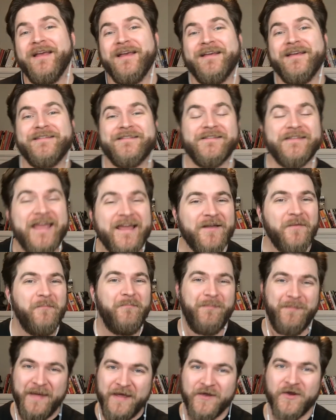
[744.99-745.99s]
is take a
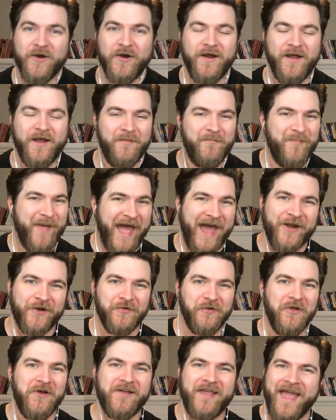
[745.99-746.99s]
bigger and badder
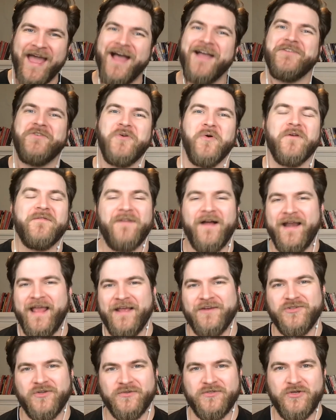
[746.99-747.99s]
look at your
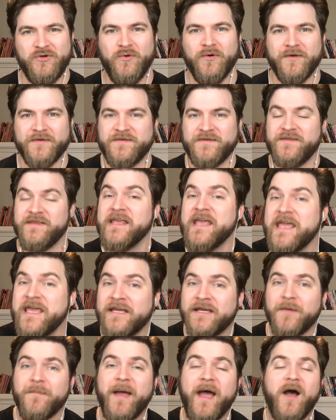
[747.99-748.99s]
financial tools
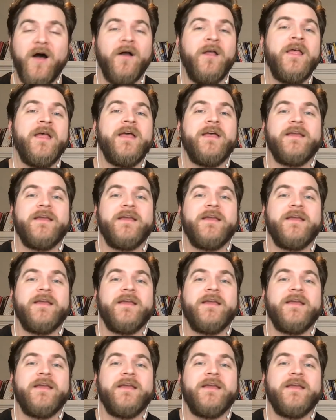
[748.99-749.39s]
think about